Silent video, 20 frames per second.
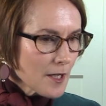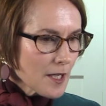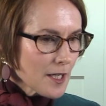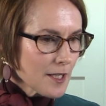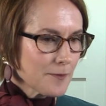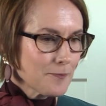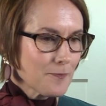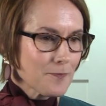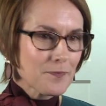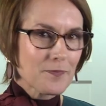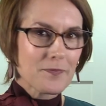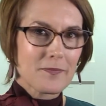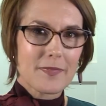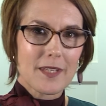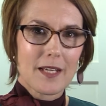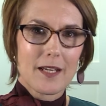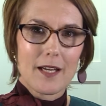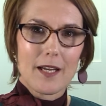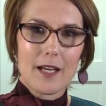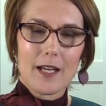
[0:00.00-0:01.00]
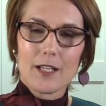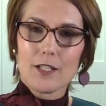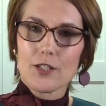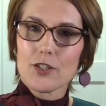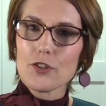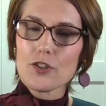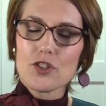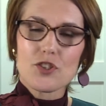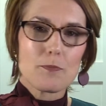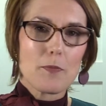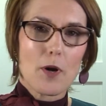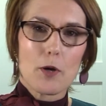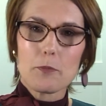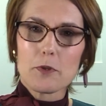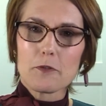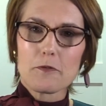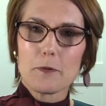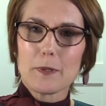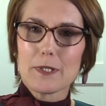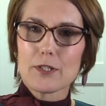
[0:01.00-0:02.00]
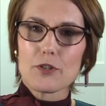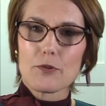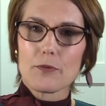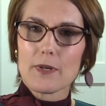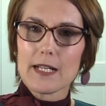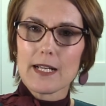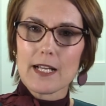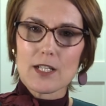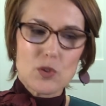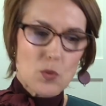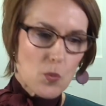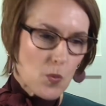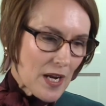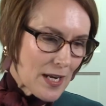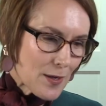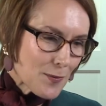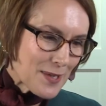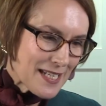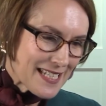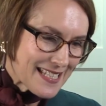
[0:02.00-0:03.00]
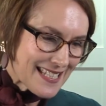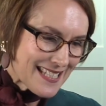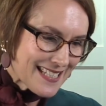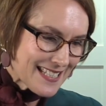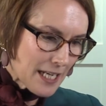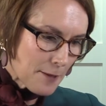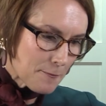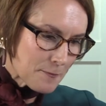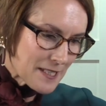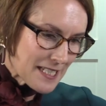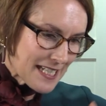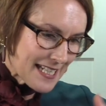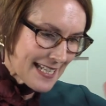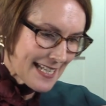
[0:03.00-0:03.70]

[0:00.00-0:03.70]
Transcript: moment for me to realize when we stepped